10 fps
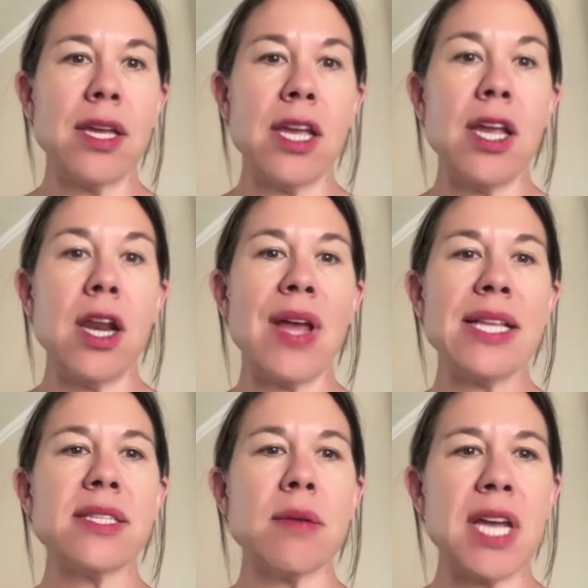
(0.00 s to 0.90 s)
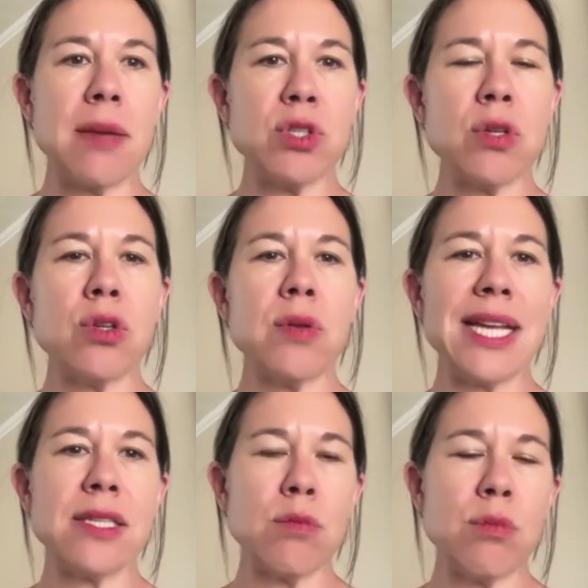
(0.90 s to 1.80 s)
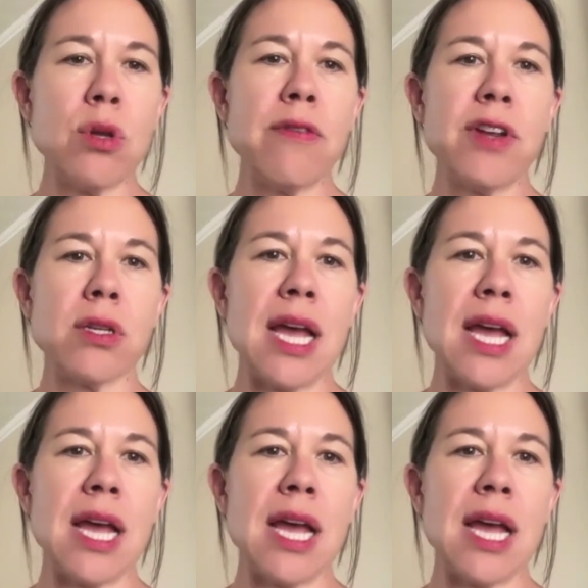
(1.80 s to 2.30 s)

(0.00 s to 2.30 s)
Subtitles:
and sometimes you do need to move your